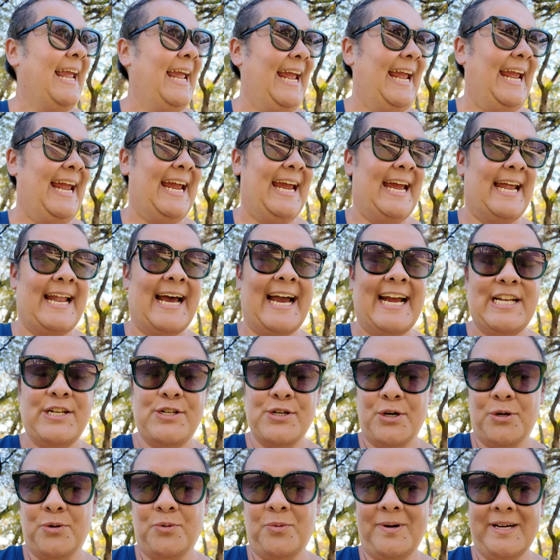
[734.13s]
And I
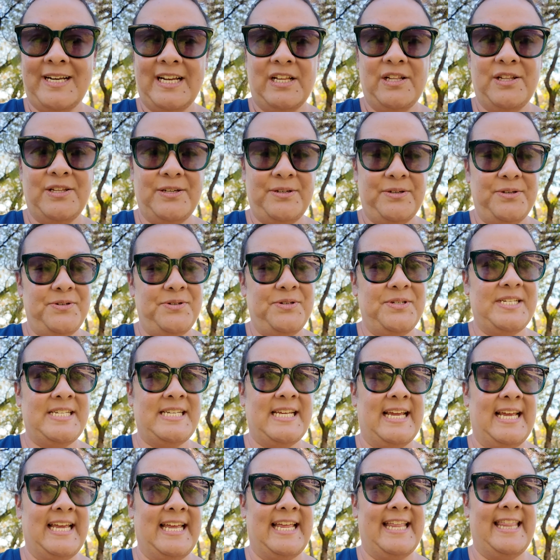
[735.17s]
don't want to lose
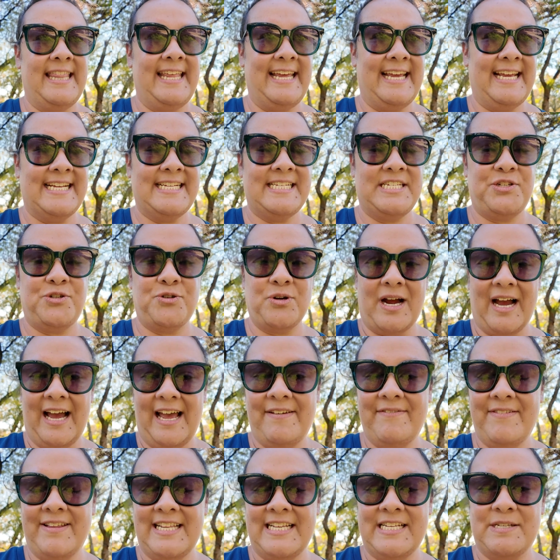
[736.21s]
this
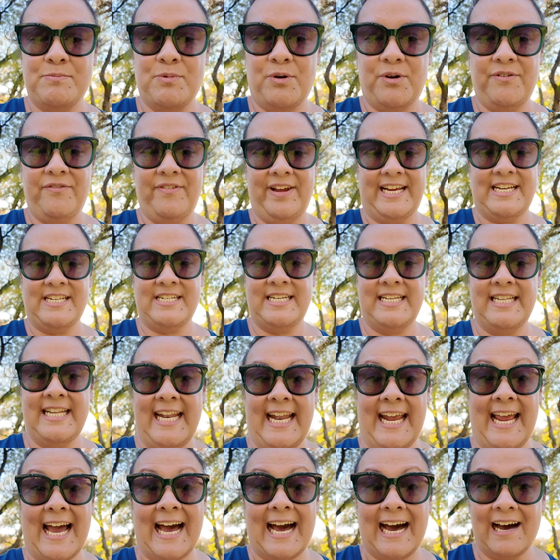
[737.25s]
drive and this motivation that
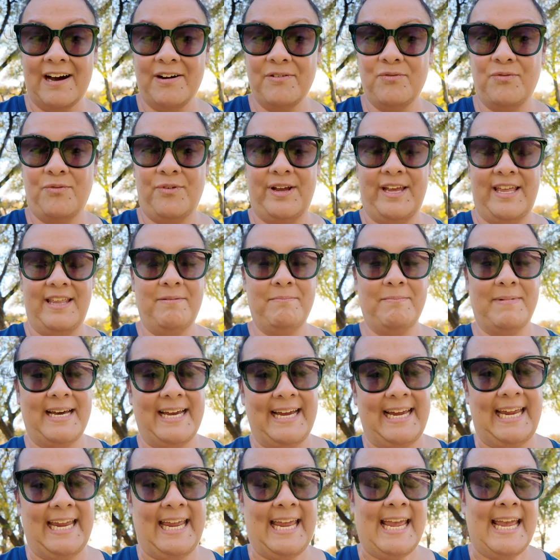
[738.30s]
I have with
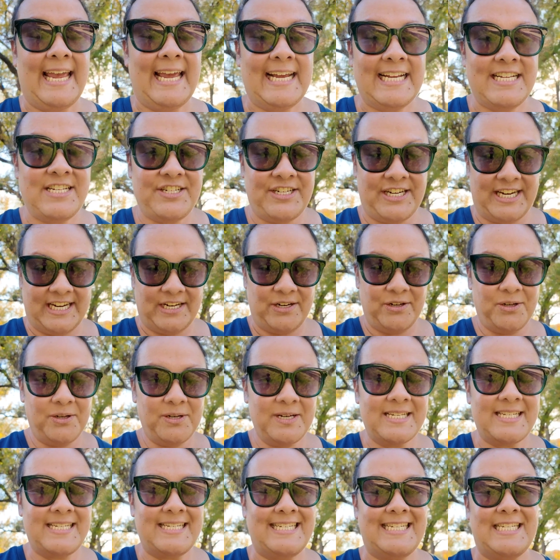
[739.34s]
my channel,
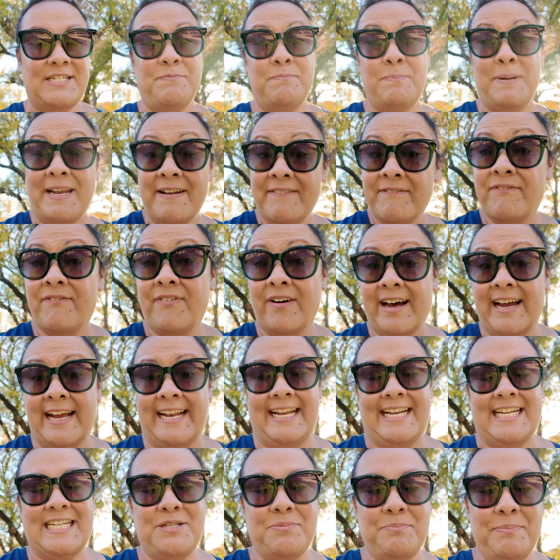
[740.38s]
because it's been fun.
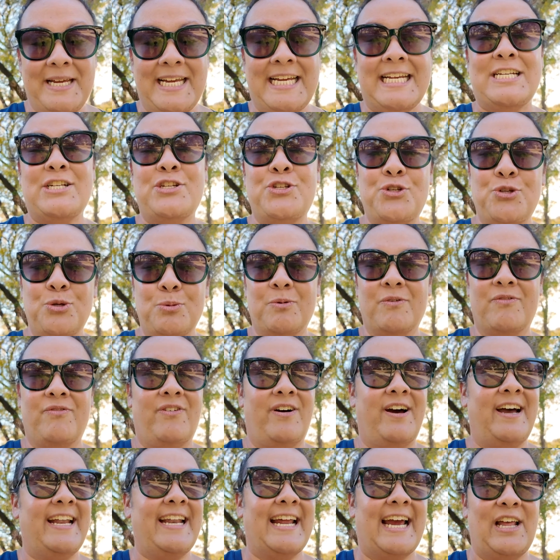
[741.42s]
It's been super
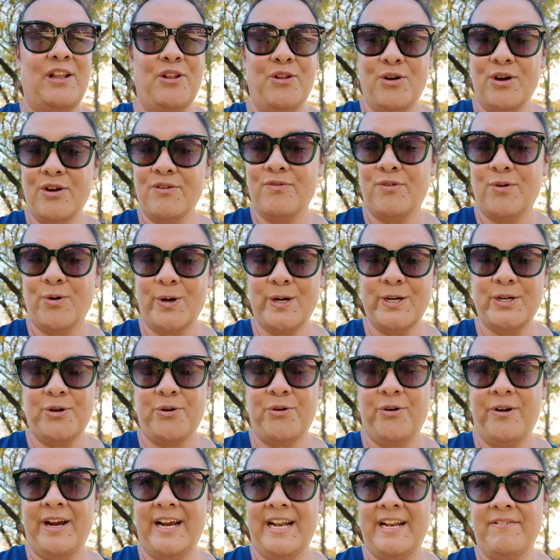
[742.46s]
fun. I look forward to
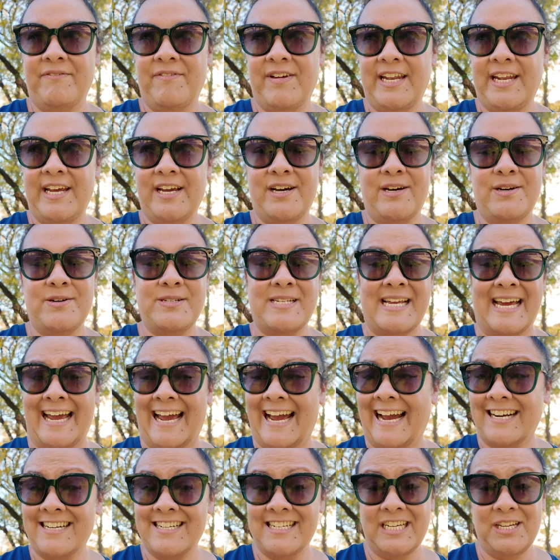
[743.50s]
creating videos. I
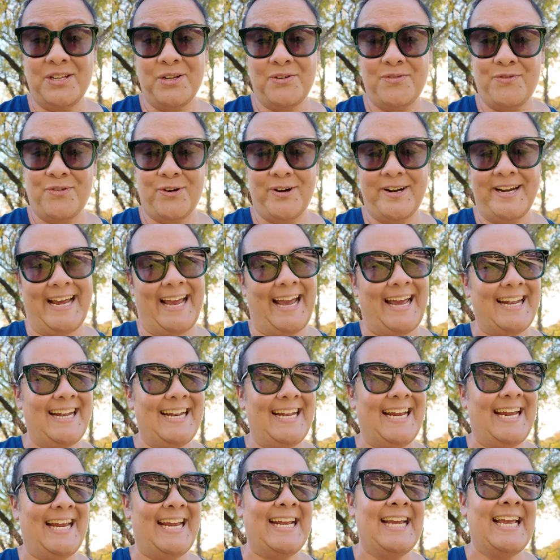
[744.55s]
actually look forward to
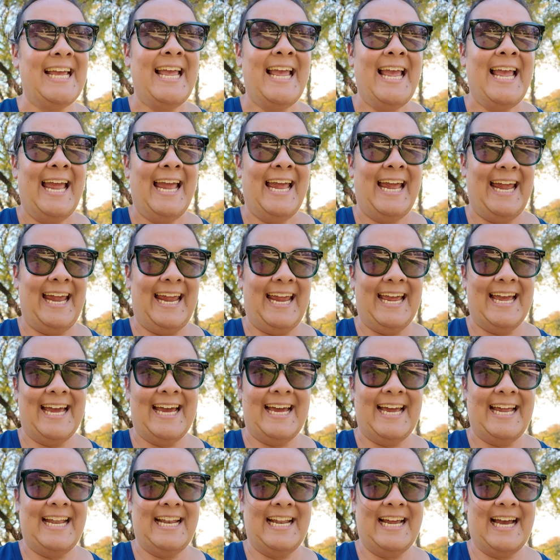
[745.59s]
editing,
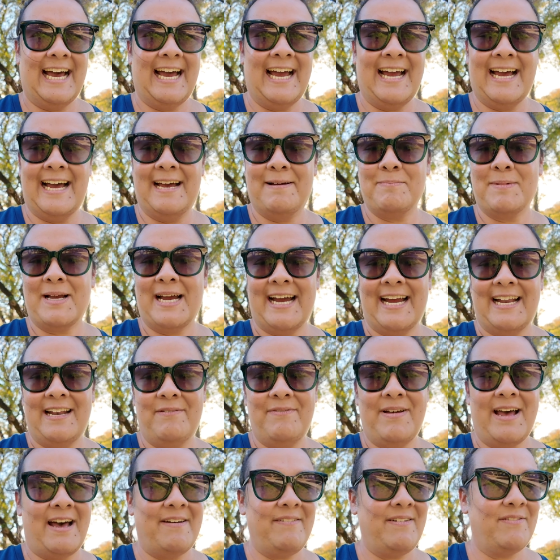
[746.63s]
and I'm kind of
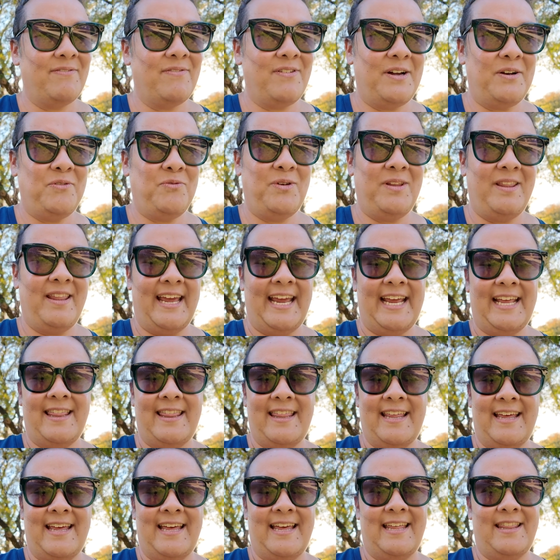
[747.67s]
having fun with like
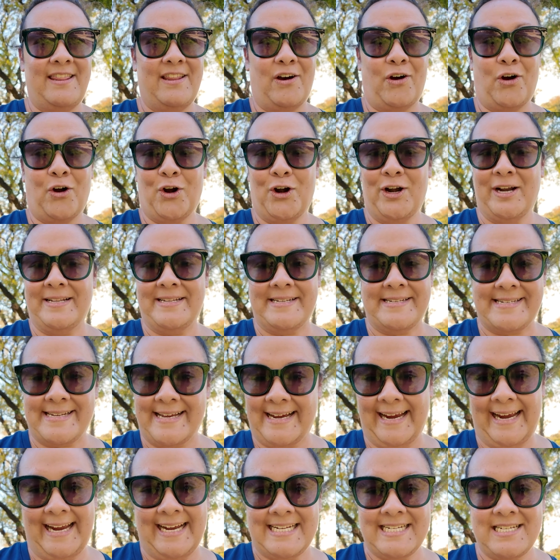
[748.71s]
the art and the
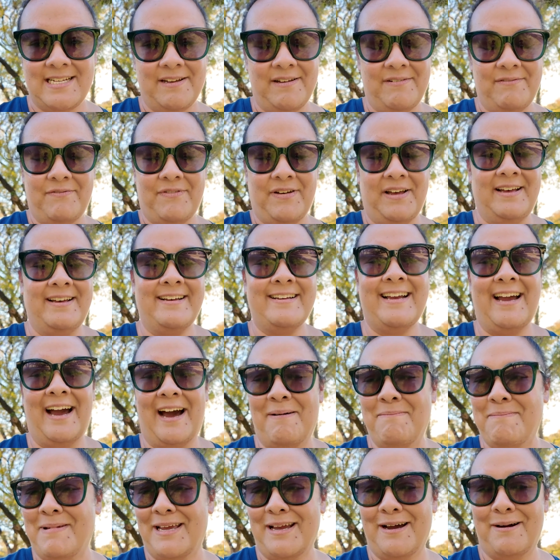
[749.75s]
science of
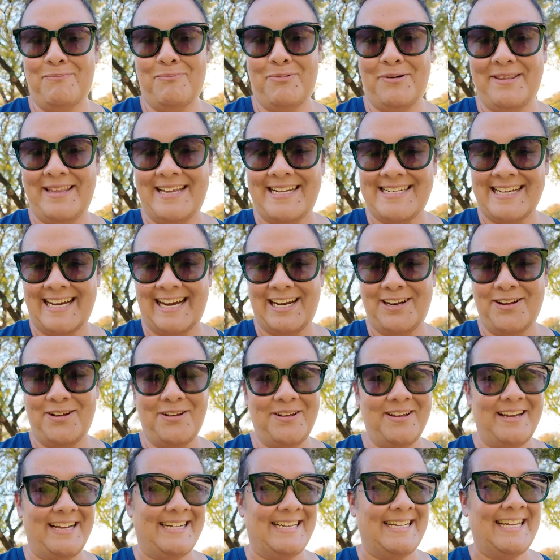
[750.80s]
coming up with a
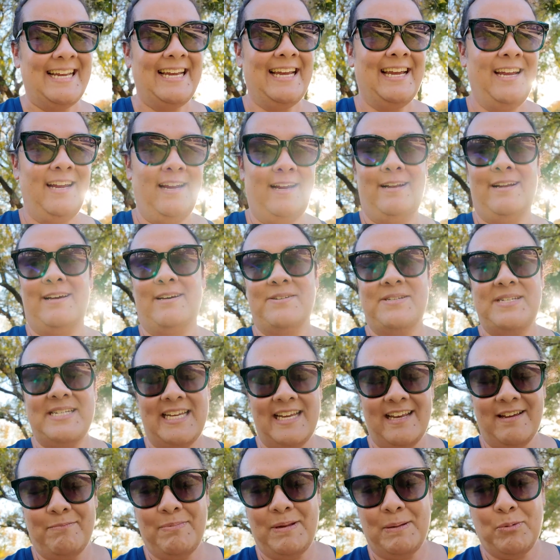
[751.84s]
title and
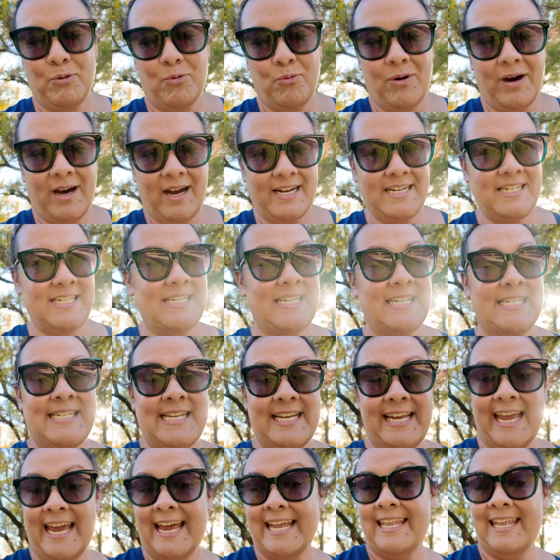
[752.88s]
seeing if people watch, because
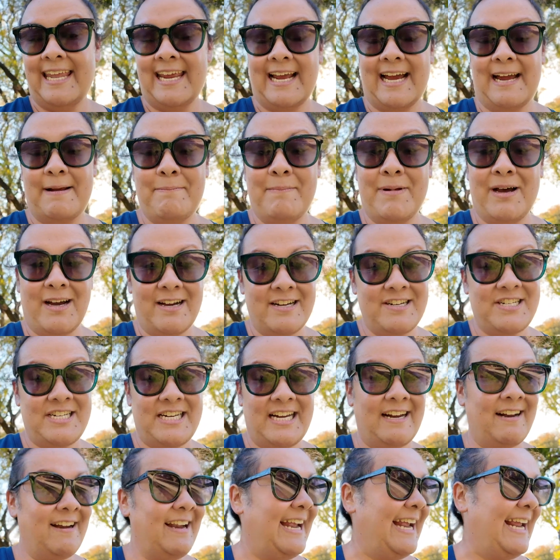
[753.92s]
again, like, I'm not
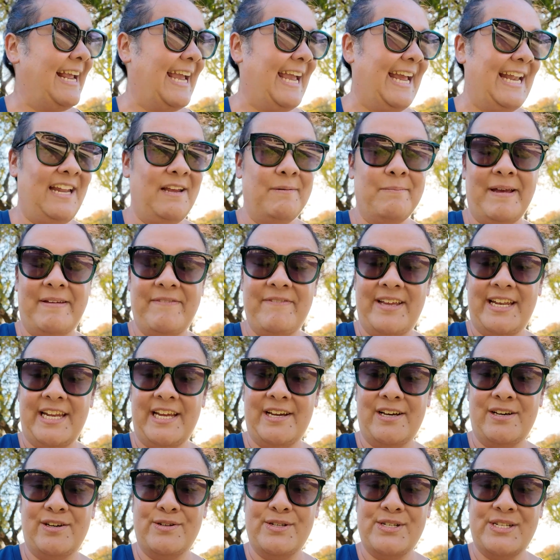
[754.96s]
sharing any of my
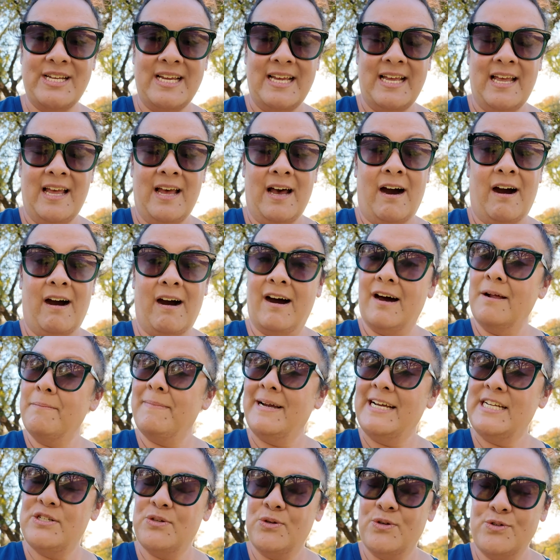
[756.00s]
videos on
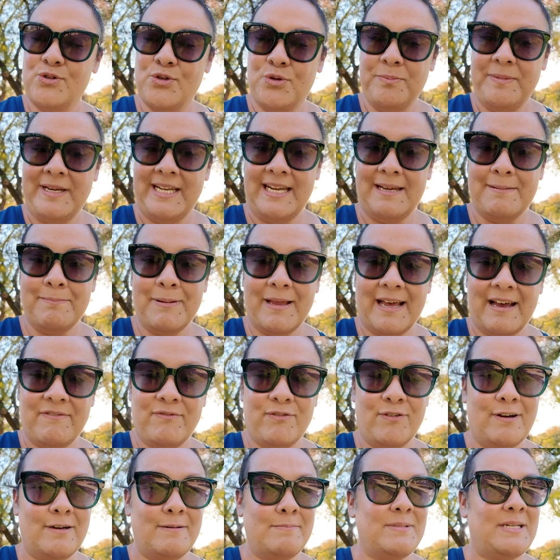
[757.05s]
my social media
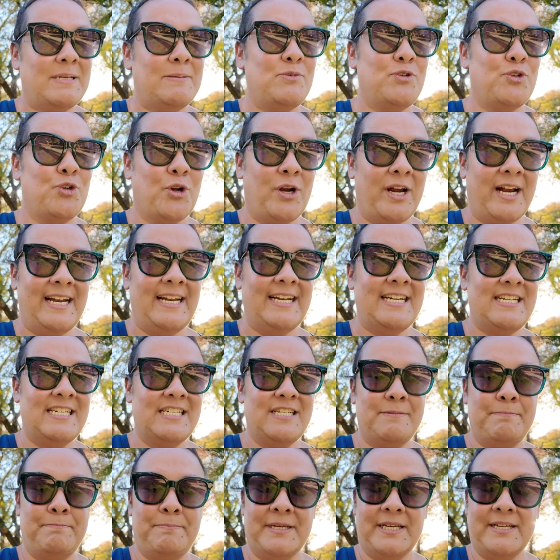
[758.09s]
platforms. I'm trying to
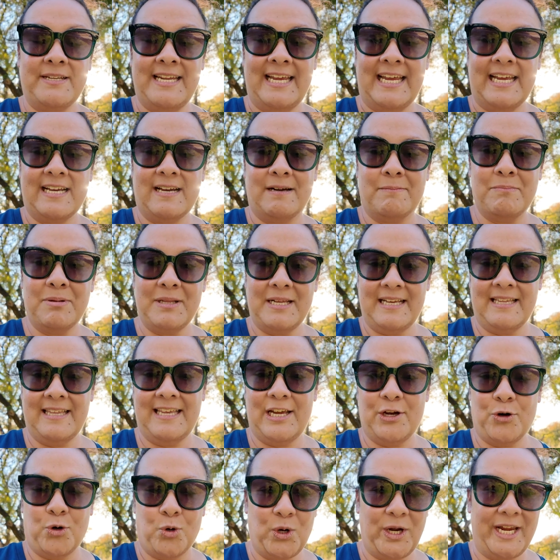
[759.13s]
just build it
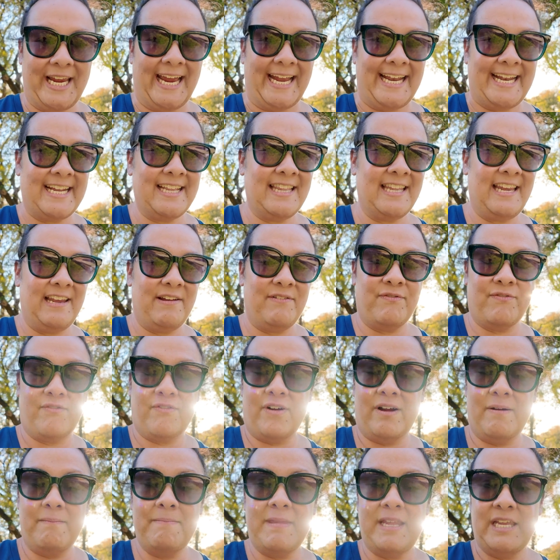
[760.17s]
completely organically
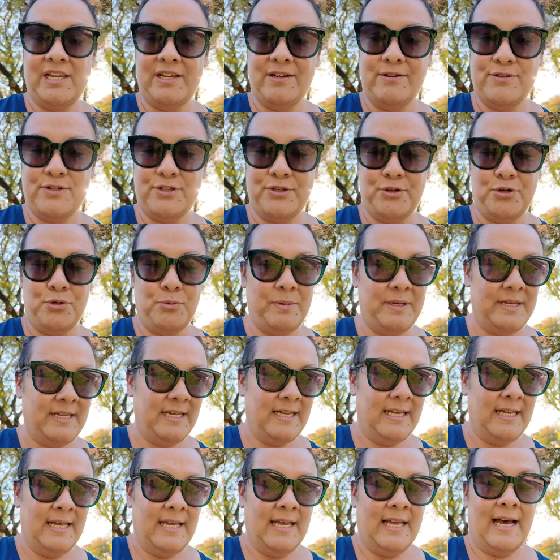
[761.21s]
from the YouTube
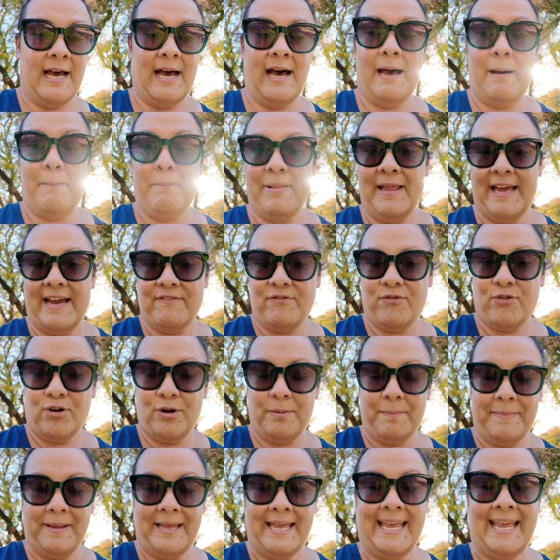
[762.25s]

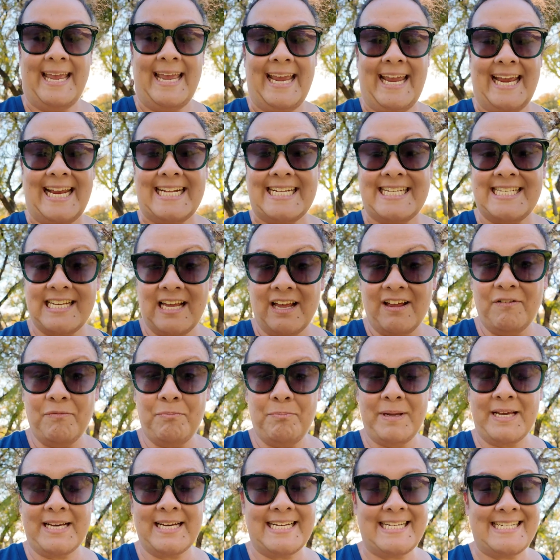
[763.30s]
platform itself,
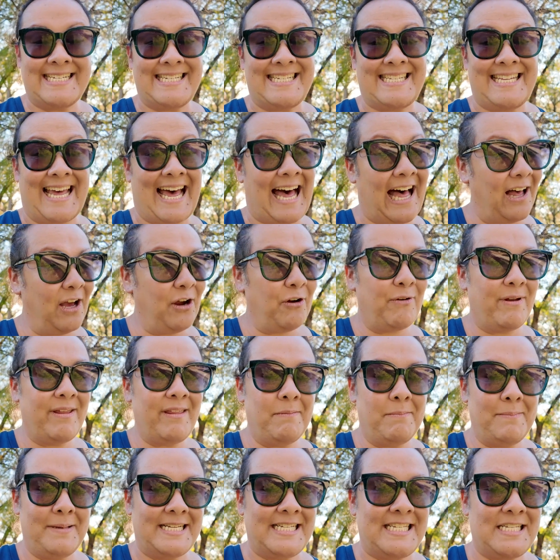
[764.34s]
because the
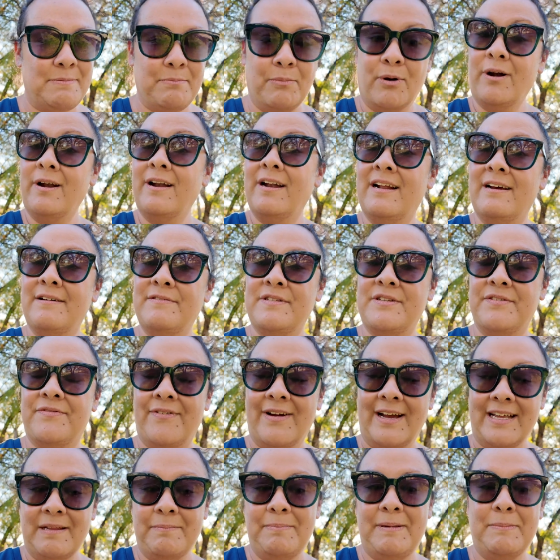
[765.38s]
algorithm is smart enough to
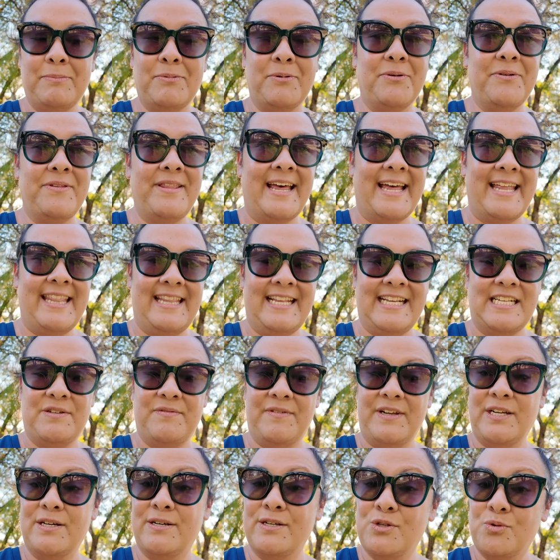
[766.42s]
find the people that these
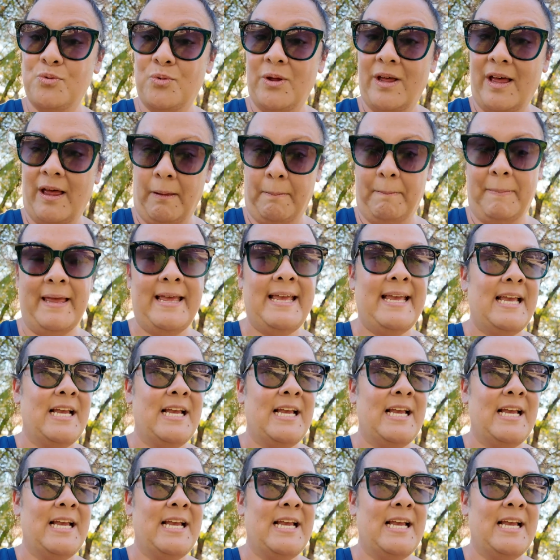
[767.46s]
videos will help.